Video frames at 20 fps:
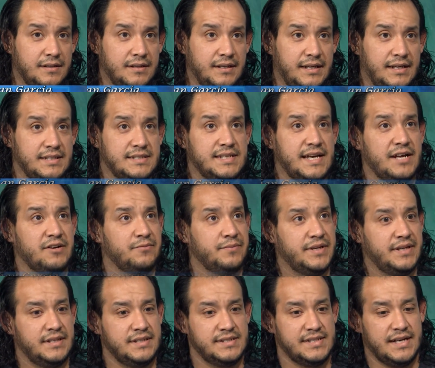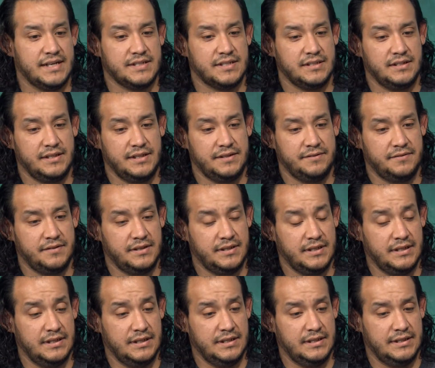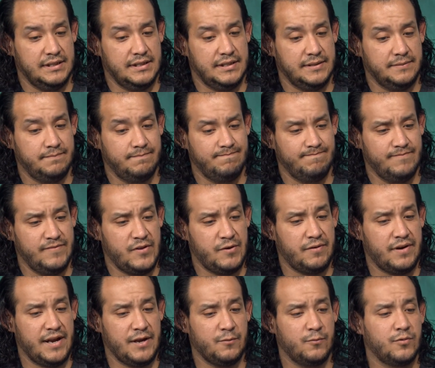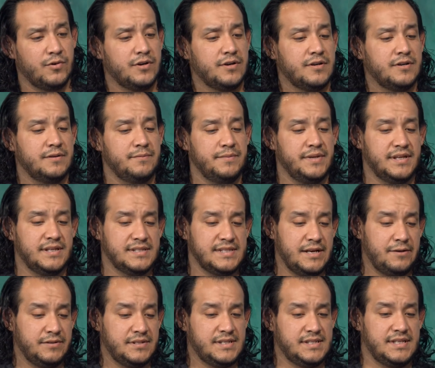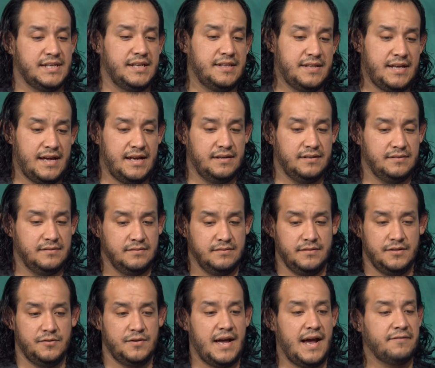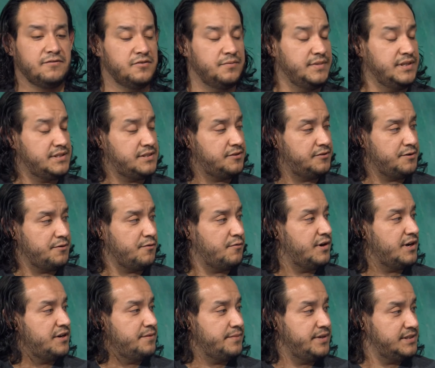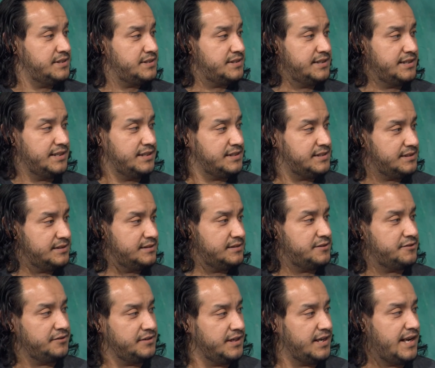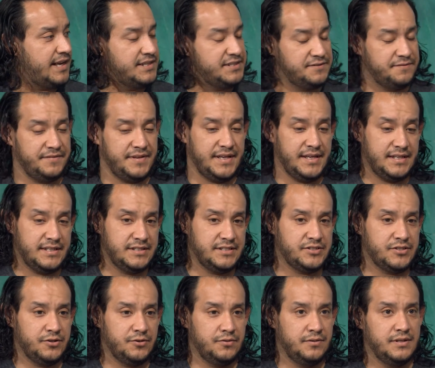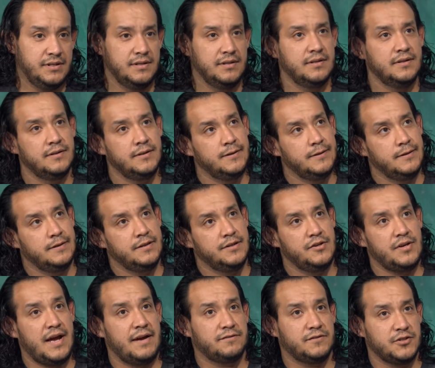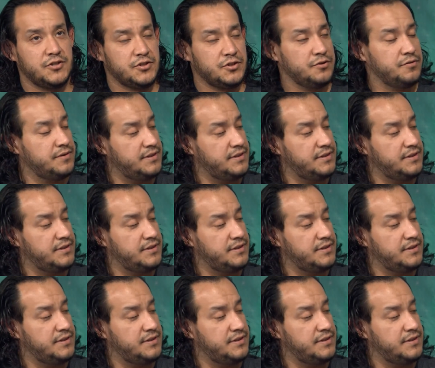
entitlement is actually even the right word, because I would say that you have to meet certain requirements to get certain kinds of aid. And so you have to show